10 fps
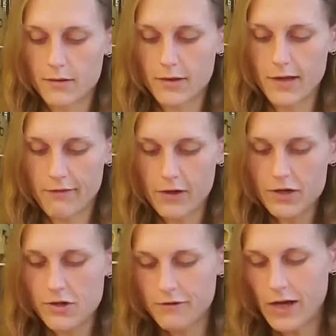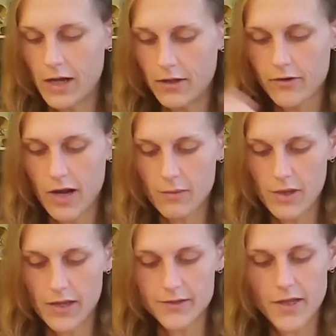The definition of
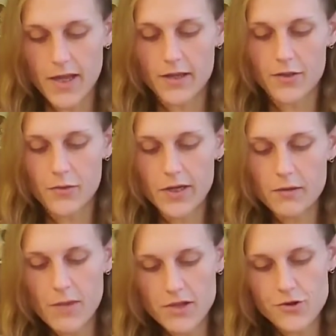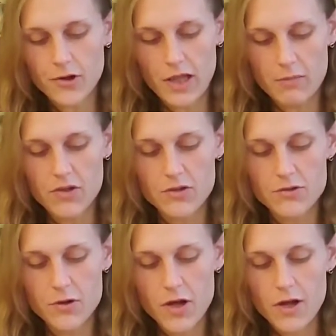hologram is a three-dimensional image